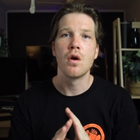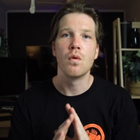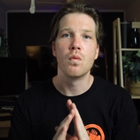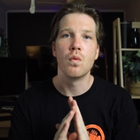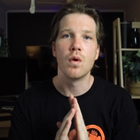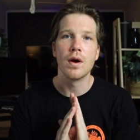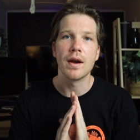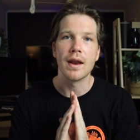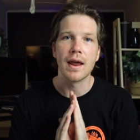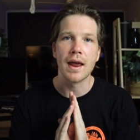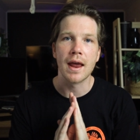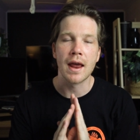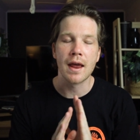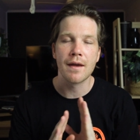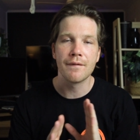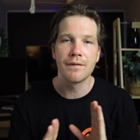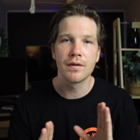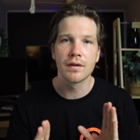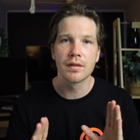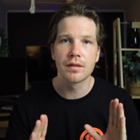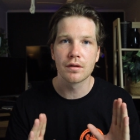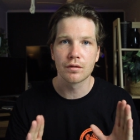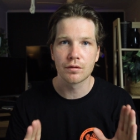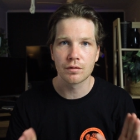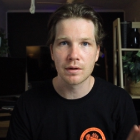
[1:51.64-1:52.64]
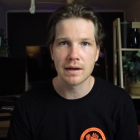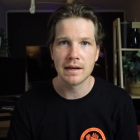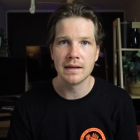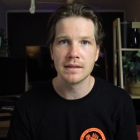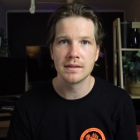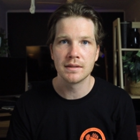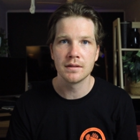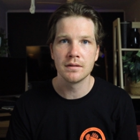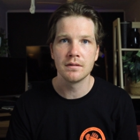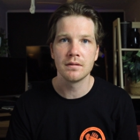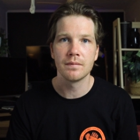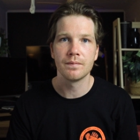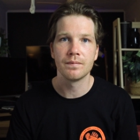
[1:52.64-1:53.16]
Whatever the
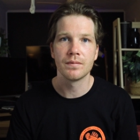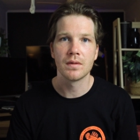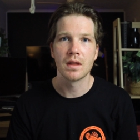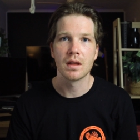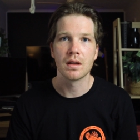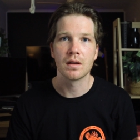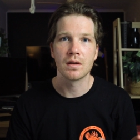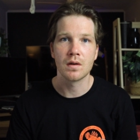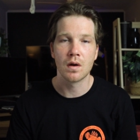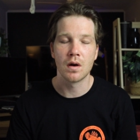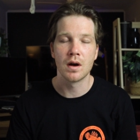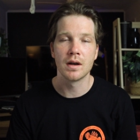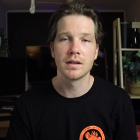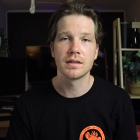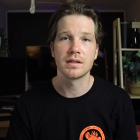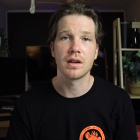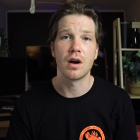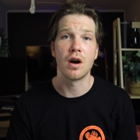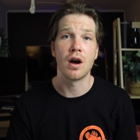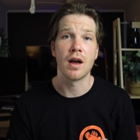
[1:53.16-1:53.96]
reason, guys,